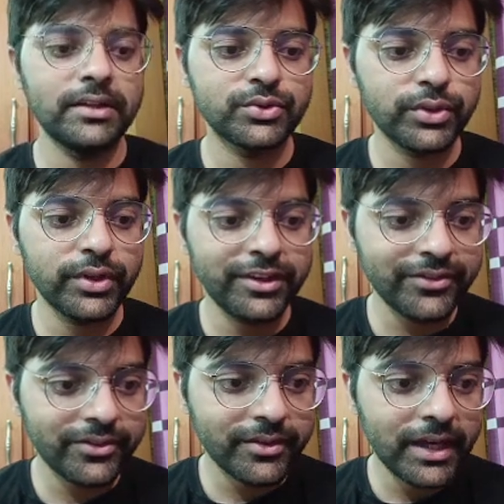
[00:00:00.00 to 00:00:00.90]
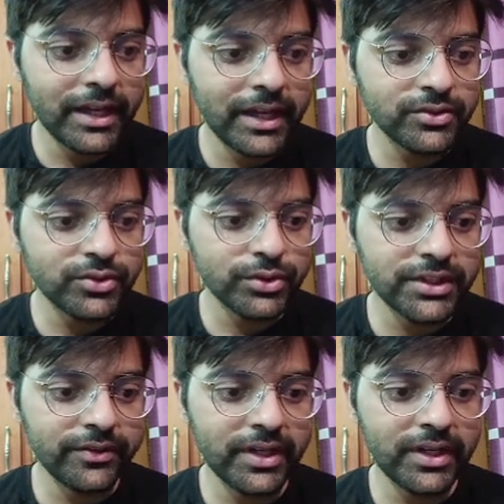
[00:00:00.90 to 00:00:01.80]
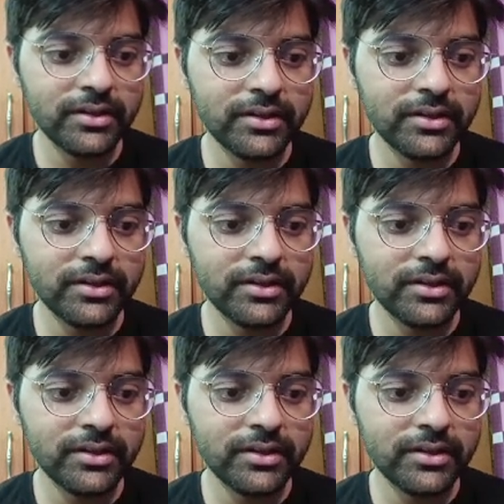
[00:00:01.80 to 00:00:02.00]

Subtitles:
So if Alex throws 7,